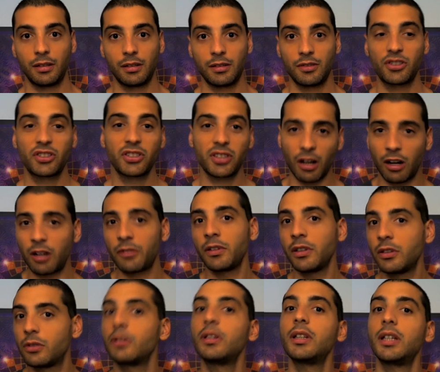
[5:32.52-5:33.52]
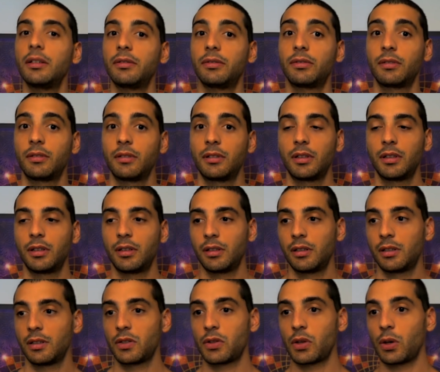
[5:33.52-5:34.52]
Starving to live.
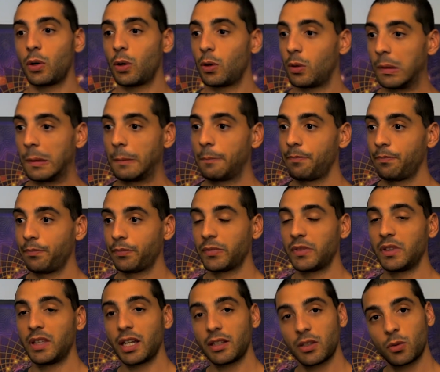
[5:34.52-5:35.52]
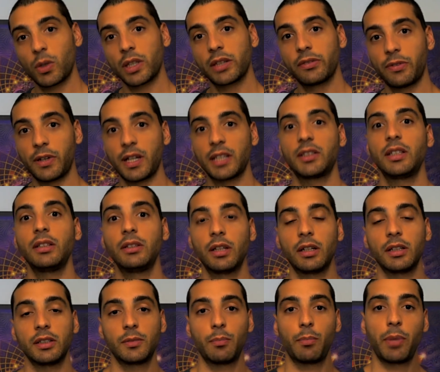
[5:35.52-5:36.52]
So that's what fasting
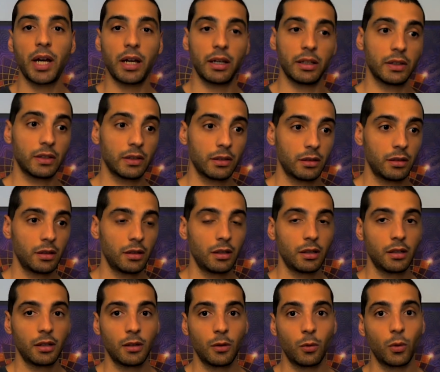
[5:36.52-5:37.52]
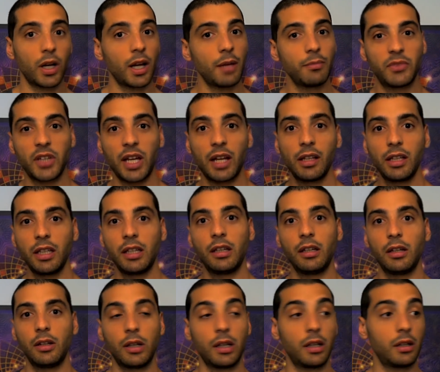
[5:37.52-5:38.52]
does. But what I'm telling you
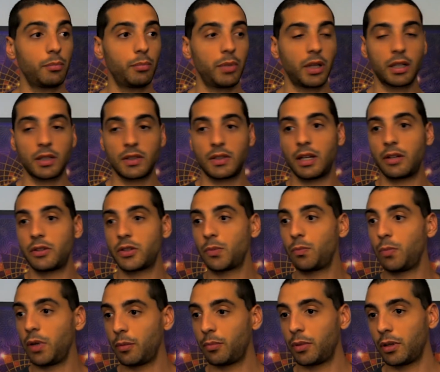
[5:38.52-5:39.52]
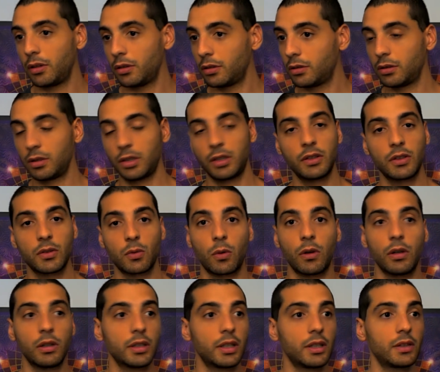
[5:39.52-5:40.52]
here, because there's people in this
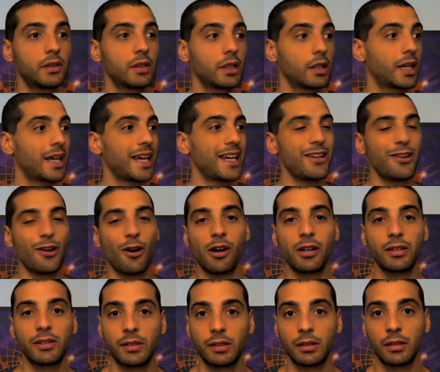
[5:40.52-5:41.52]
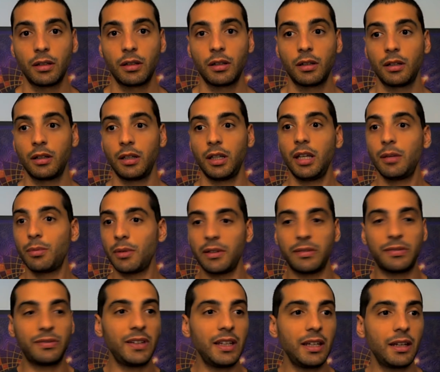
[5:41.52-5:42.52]
world that cannot even
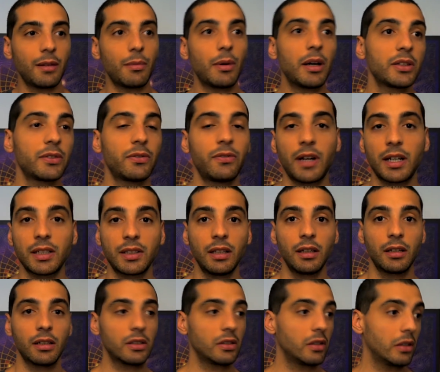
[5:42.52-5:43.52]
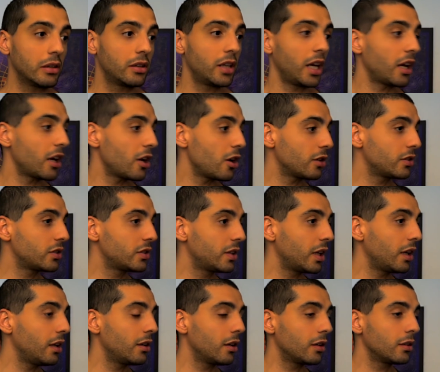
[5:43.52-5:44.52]
think about fasting because they cannot
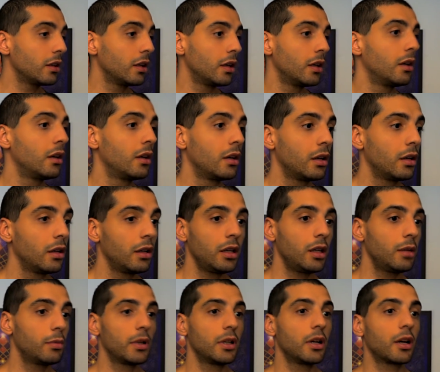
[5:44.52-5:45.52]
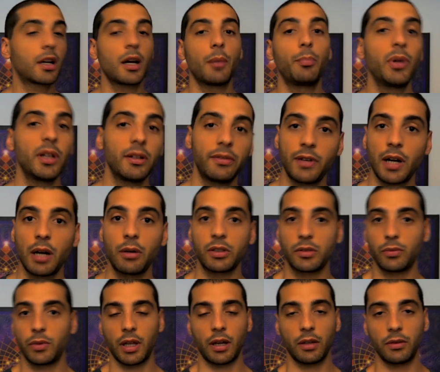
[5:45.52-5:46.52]
stay not even a couple of hours
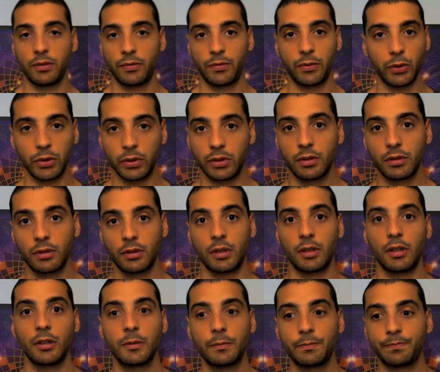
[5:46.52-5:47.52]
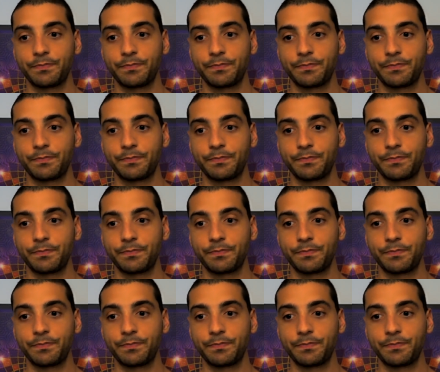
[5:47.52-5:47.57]
without food, you know.